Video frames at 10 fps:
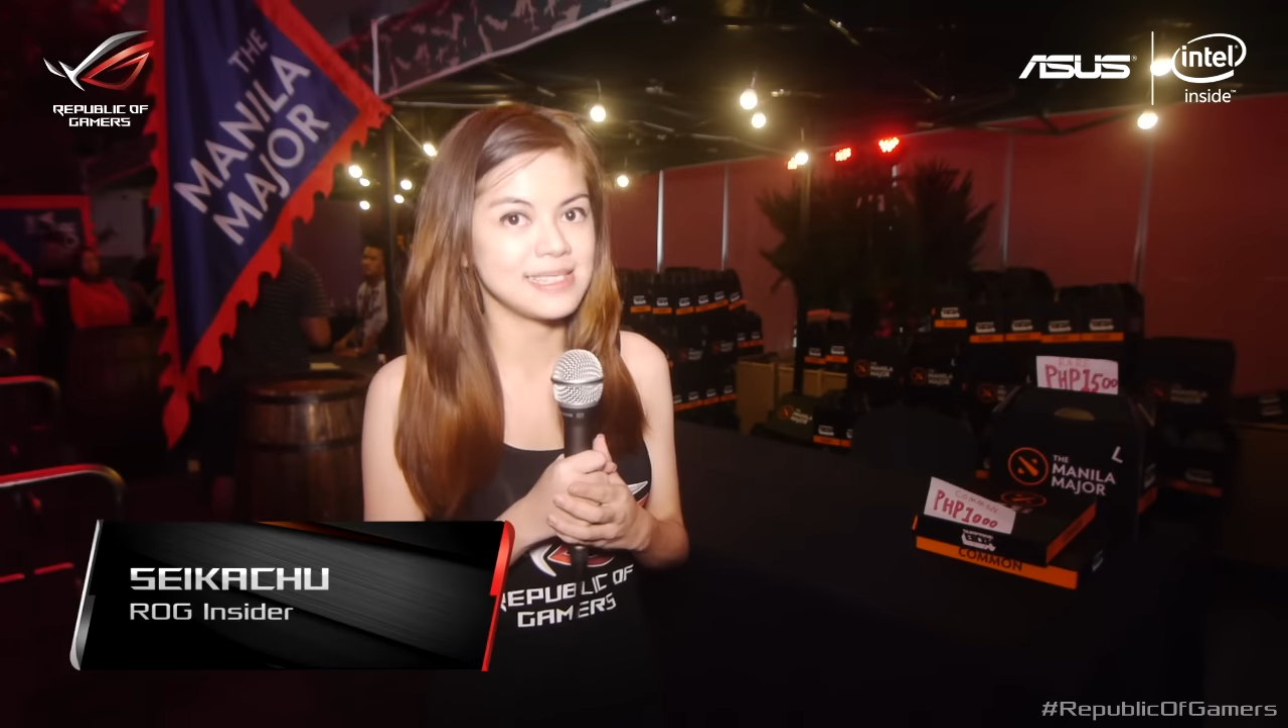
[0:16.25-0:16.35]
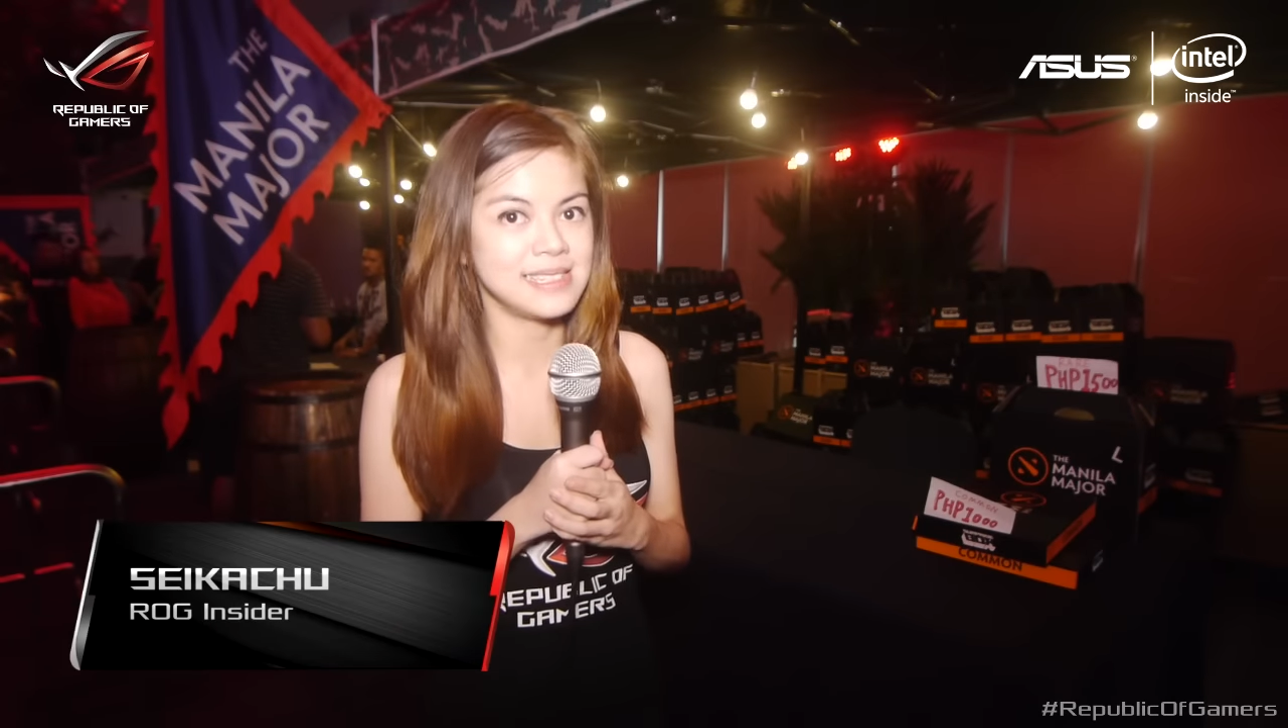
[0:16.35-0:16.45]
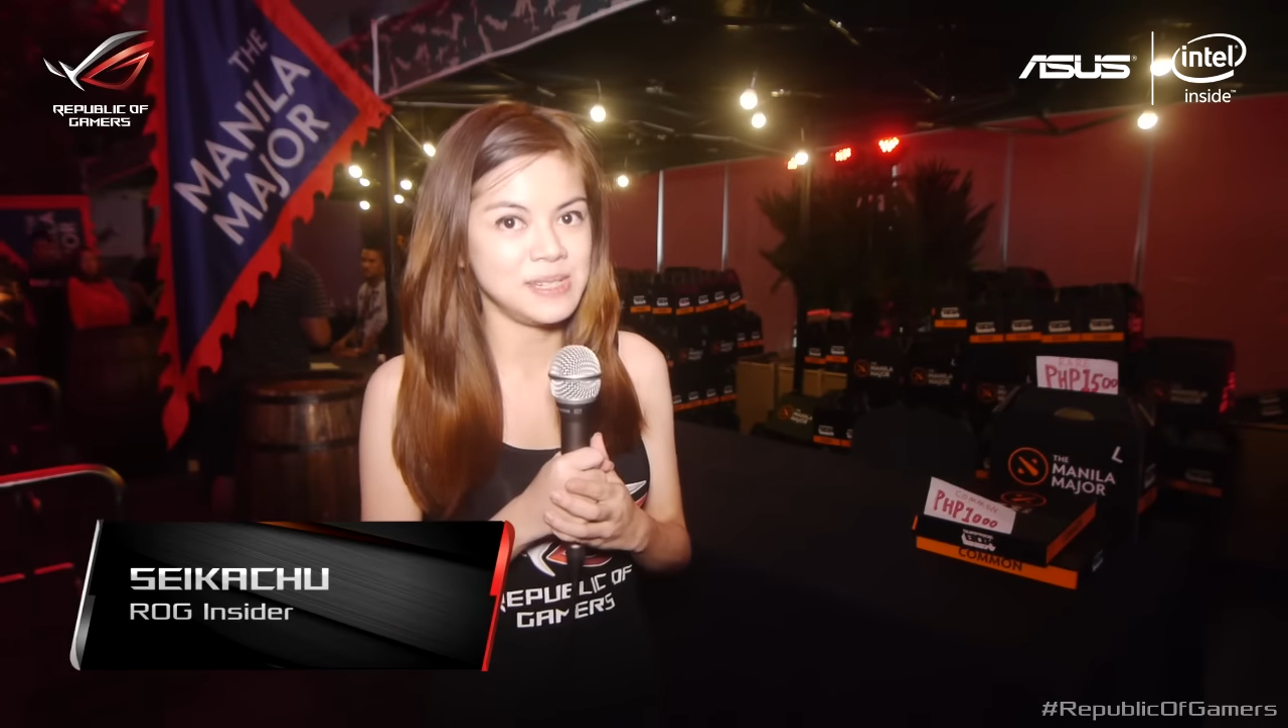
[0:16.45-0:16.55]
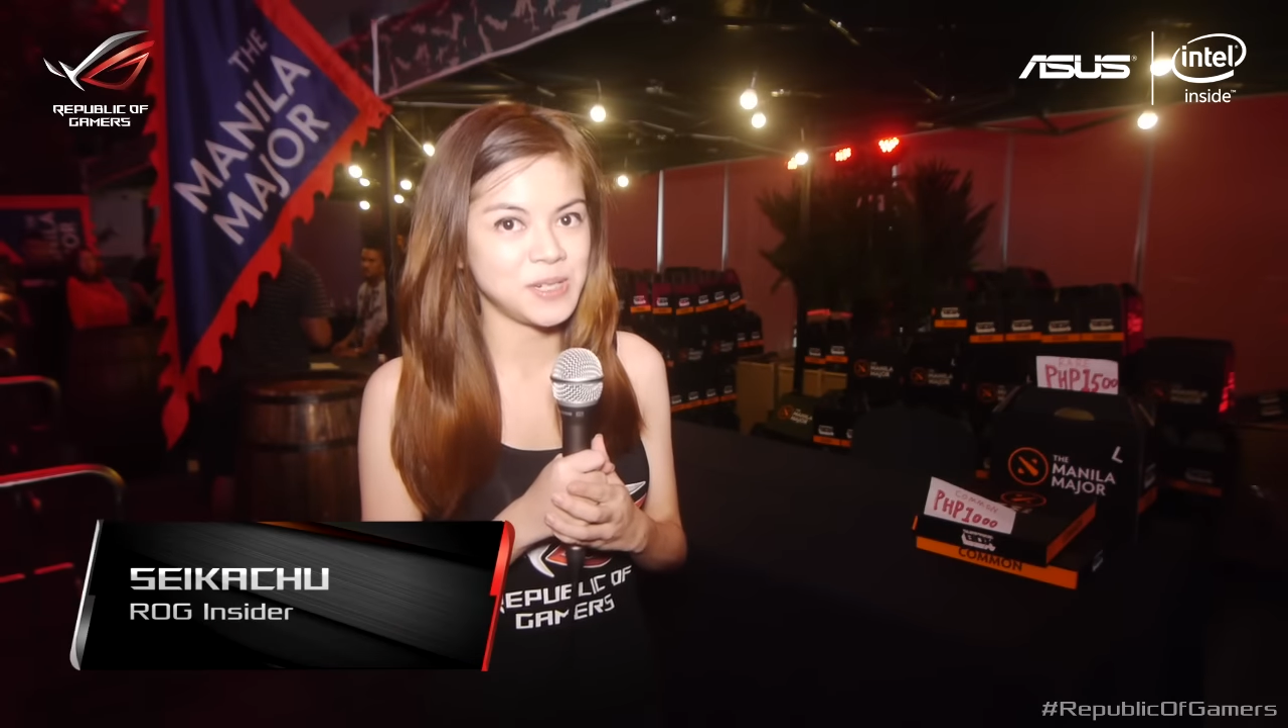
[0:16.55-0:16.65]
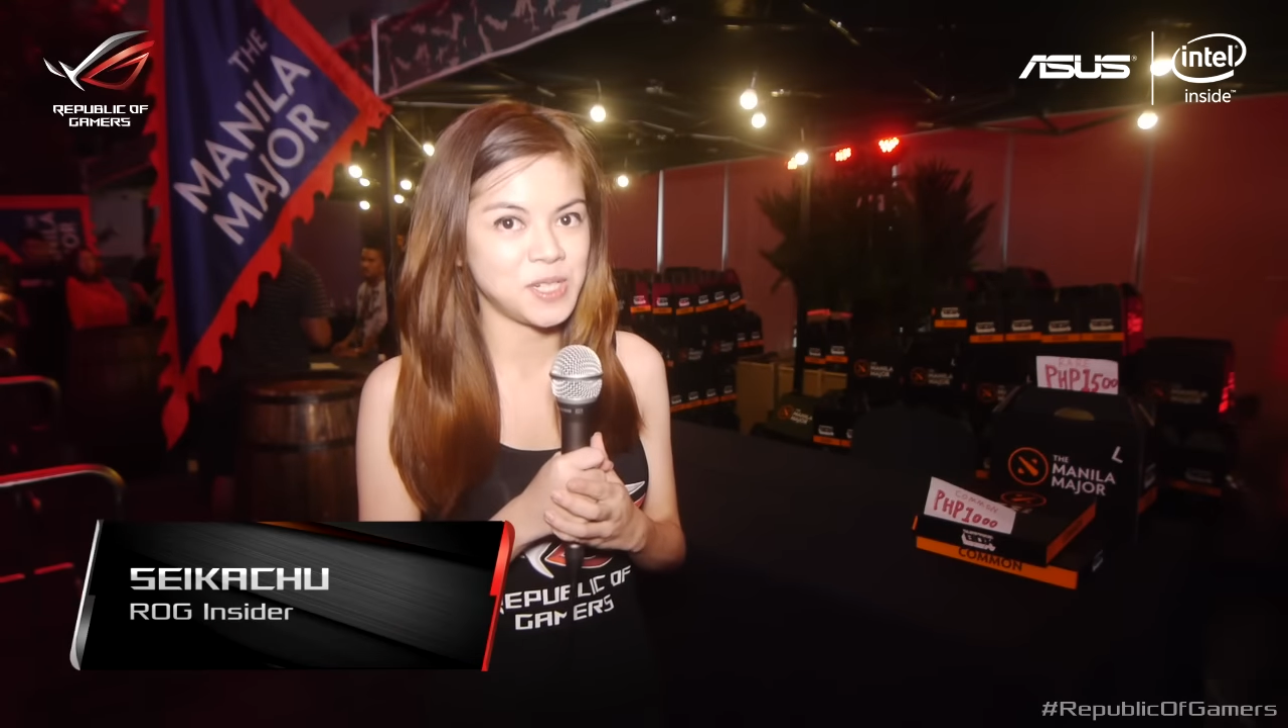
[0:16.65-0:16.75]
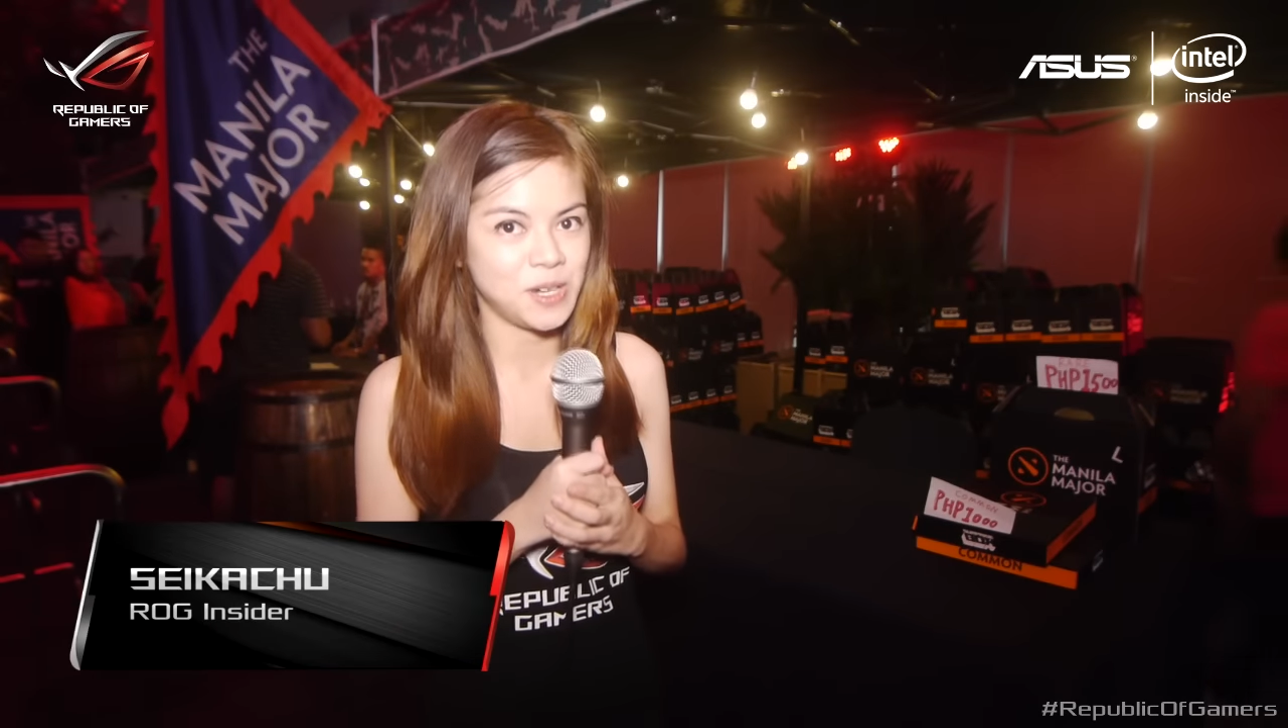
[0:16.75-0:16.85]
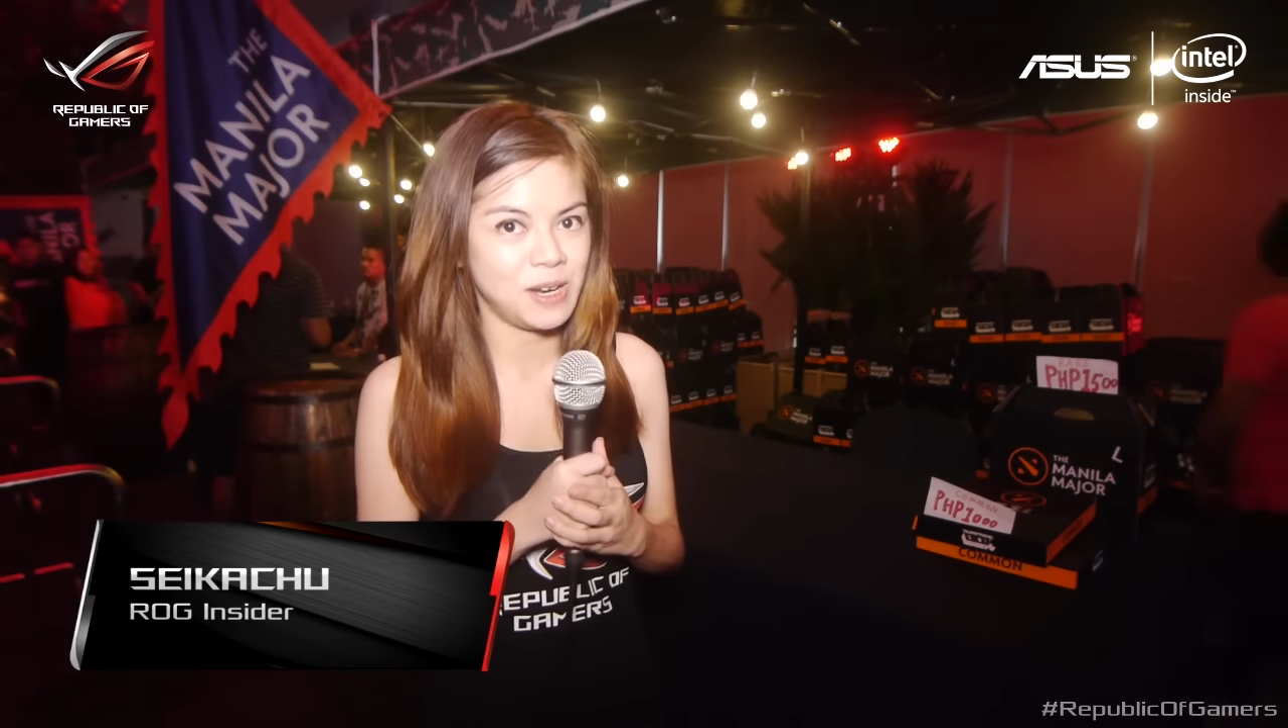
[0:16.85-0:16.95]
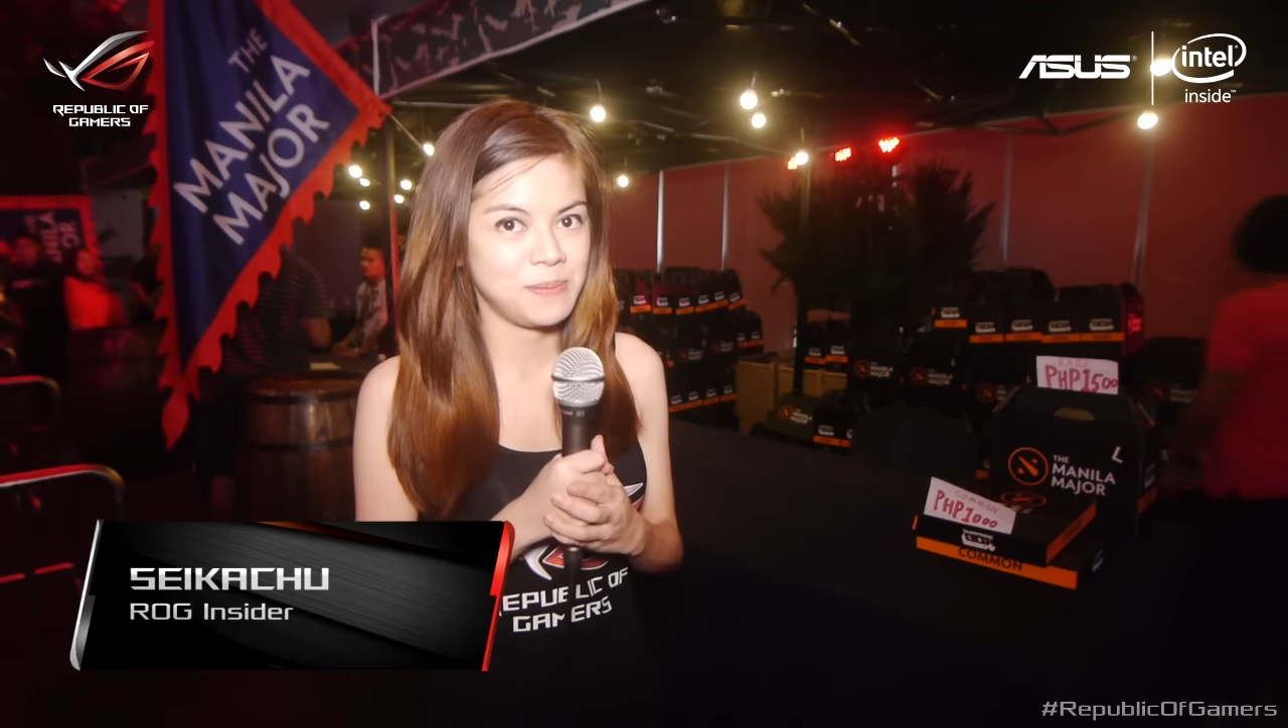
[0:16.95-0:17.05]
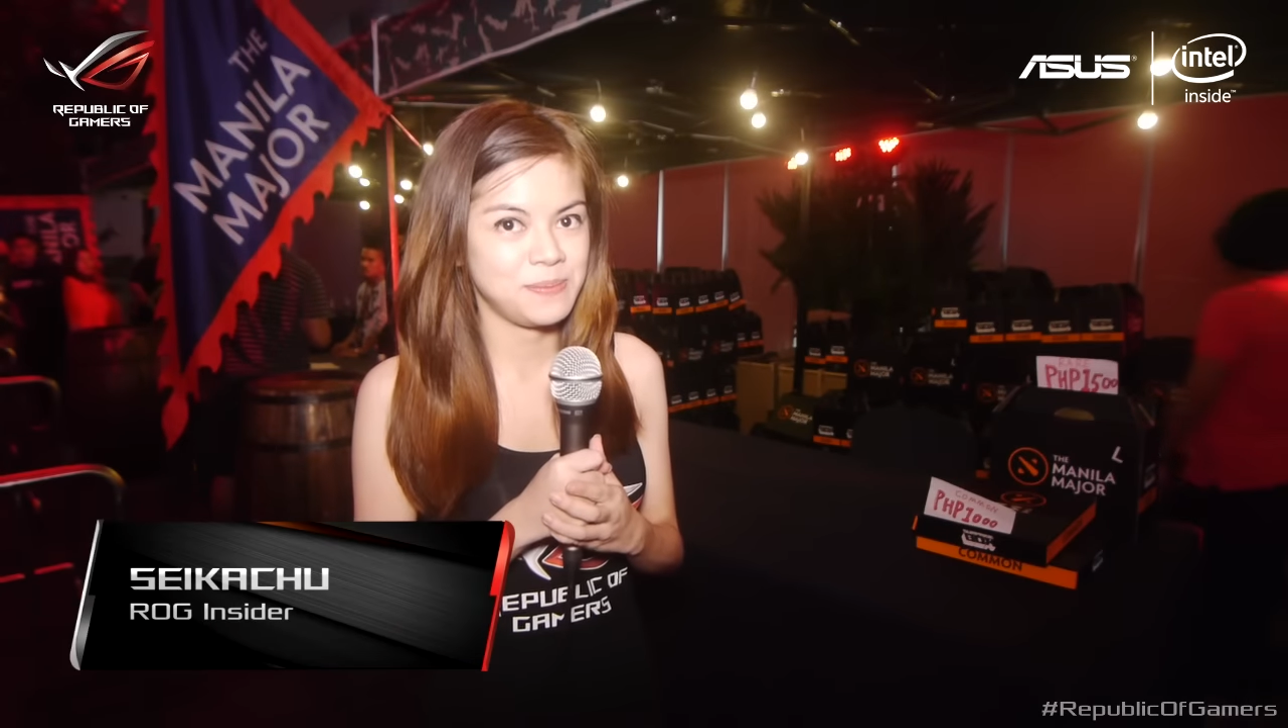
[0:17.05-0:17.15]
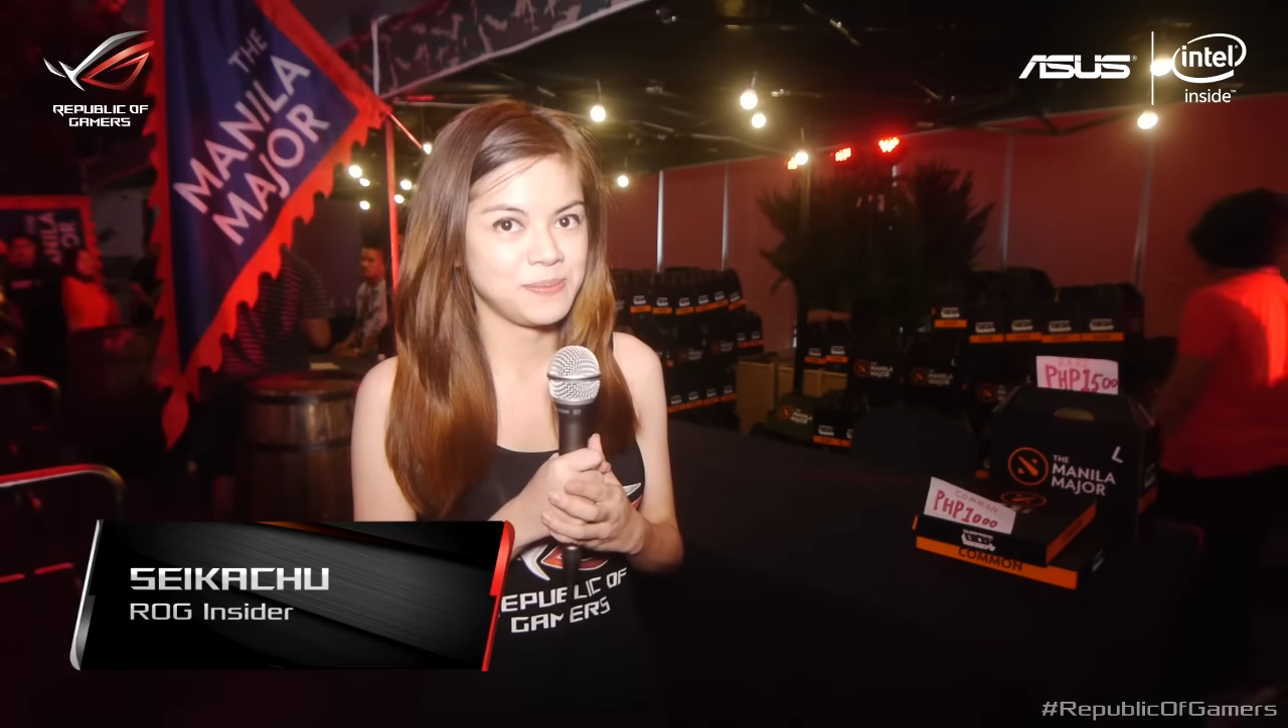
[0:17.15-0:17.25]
Secret Shop?